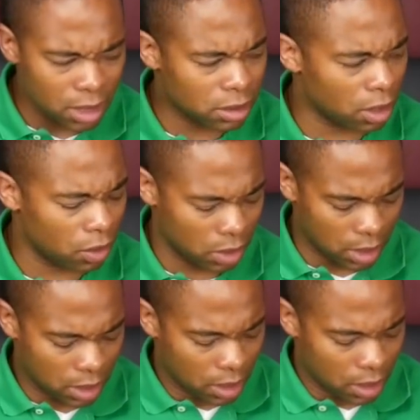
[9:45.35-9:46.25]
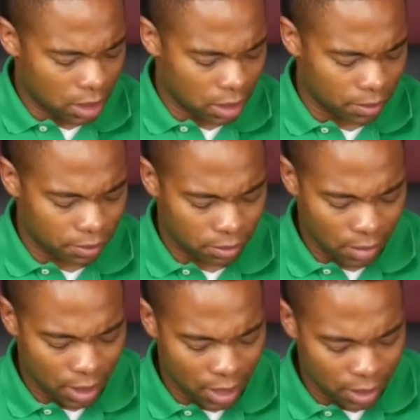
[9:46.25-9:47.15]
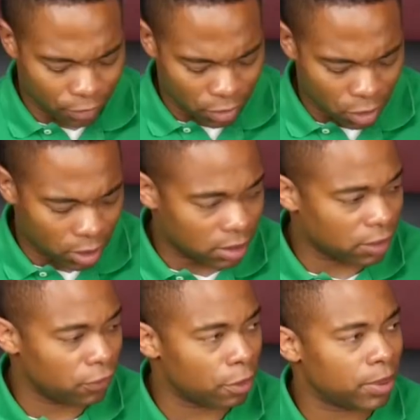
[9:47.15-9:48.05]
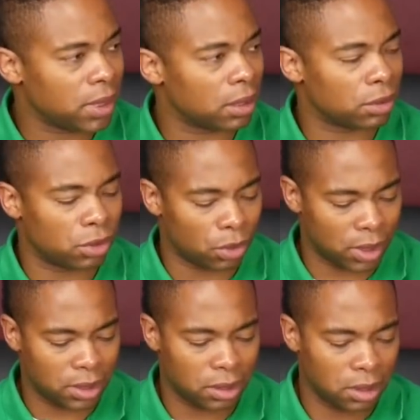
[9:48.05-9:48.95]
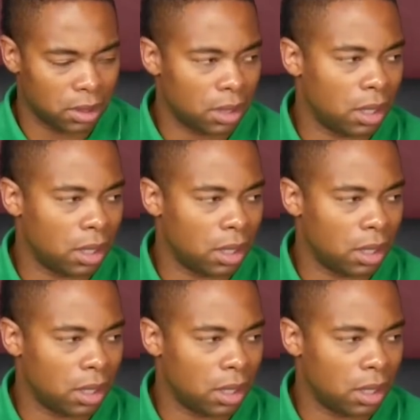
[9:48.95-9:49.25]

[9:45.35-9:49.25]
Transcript: So, irregardless of your particular choice,